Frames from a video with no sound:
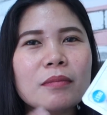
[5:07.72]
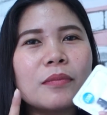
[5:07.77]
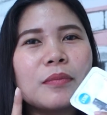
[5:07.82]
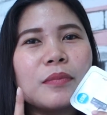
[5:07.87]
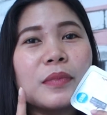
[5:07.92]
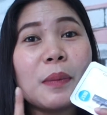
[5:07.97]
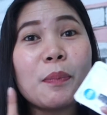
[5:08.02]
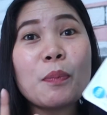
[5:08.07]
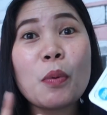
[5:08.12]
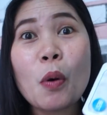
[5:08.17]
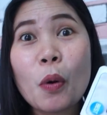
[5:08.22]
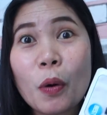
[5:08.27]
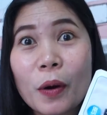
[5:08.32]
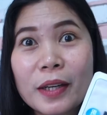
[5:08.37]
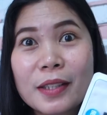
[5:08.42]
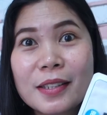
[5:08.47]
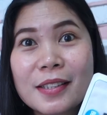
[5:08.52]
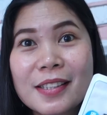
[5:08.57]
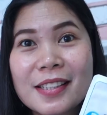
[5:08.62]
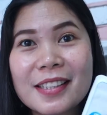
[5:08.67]
the
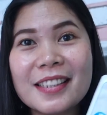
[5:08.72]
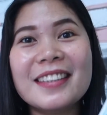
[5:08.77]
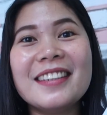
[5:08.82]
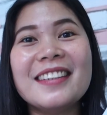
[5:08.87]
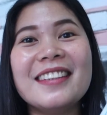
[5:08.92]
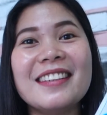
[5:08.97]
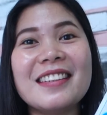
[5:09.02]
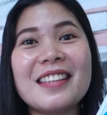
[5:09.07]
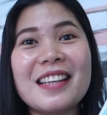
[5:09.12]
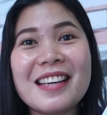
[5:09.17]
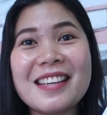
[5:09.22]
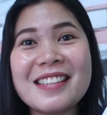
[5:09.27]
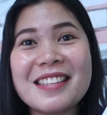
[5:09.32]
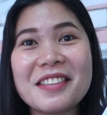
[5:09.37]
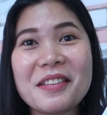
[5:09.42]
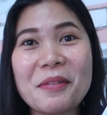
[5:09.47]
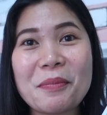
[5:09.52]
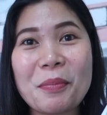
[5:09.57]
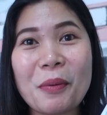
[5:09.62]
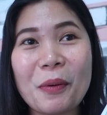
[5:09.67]
port. Is
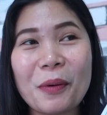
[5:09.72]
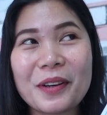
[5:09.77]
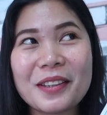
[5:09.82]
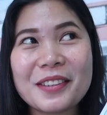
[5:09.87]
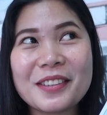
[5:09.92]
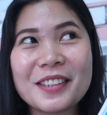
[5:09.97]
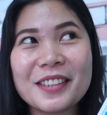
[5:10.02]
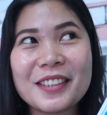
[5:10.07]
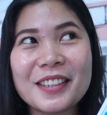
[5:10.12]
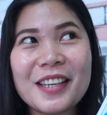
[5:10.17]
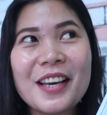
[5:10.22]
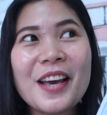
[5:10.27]
it the port?